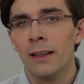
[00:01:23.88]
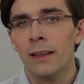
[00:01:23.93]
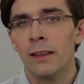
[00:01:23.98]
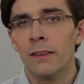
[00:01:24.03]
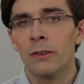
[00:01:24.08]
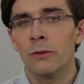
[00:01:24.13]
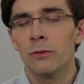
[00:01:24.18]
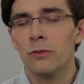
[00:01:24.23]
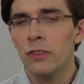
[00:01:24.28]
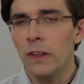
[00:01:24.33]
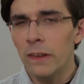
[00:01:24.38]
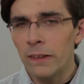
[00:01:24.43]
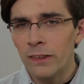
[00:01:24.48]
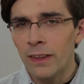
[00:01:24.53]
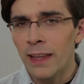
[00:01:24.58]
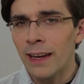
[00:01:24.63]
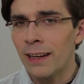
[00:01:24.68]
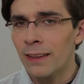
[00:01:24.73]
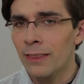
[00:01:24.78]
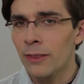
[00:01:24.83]
So just
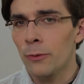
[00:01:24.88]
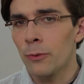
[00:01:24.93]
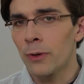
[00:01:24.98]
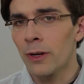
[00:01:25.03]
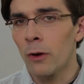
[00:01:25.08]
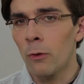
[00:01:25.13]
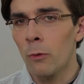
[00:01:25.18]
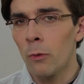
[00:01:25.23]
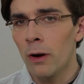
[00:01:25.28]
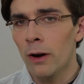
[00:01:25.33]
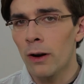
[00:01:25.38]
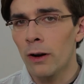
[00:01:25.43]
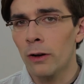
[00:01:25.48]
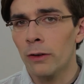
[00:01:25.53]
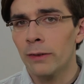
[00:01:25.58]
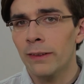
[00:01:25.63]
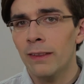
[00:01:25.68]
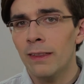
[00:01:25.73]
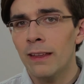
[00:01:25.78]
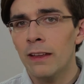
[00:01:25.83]
like in the real
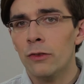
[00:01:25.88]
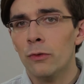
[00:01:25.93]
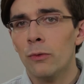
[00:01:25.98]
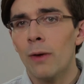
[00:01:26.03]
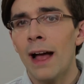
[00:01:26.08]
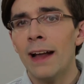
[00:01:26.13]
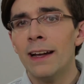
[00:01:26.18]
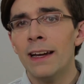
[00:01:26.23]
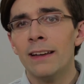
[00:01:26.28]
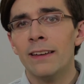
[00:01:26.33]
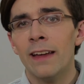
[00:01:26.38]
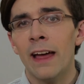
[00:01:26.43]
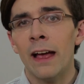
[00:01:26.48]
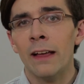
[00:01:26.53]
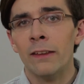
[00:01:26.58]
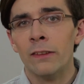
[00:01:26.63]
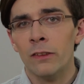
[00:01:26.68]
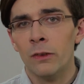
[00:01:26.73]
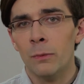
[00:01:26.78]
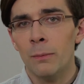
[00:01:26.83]
world, these writing
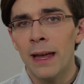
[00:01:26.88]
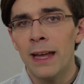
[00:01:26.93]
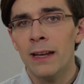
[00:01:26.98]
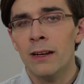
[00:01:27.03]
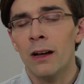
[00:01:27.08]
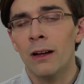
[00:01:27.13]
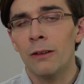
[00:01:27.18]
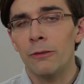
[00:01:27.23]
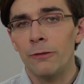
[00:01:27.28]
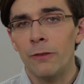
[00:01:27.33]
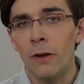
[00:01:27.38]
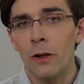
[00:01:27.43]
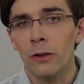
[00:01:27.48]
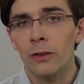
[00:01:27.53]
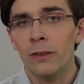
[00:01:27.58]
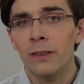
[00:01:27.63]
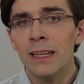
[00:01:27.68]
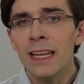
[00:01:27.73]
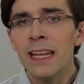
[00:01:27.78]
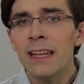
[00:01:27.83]
tasks may not fall
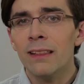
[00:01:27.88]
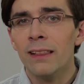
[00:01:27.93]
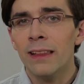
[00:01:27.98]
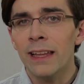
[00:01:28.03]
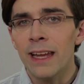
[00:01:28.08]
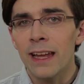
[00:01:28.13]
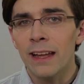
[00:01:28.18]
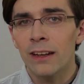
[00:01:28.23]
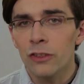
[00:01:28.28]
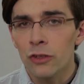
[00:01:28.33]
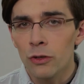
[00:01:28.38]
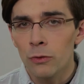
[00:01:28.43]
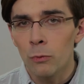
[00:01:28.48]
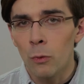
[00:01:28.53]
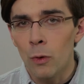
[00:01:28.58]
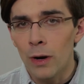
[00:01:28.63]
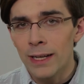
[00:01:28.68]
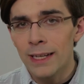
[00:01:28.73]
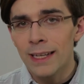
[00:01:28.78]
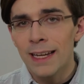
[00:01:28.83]
neatly into
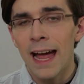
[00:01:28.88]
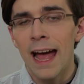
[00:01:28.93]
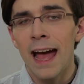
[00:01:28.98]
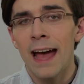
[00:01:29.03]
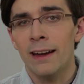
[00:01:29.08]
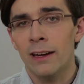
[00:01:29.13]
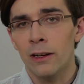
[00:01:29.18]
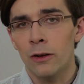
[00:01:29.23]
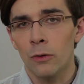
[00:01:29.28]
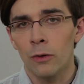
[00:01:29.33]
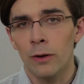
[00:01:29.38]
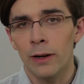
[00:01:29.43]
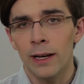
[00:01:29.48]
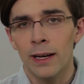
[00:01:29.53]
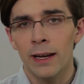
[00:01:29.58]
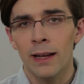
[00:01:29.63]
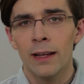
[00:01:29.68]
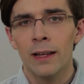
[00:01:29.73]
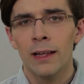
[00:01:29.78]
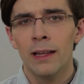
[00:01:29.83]
one category.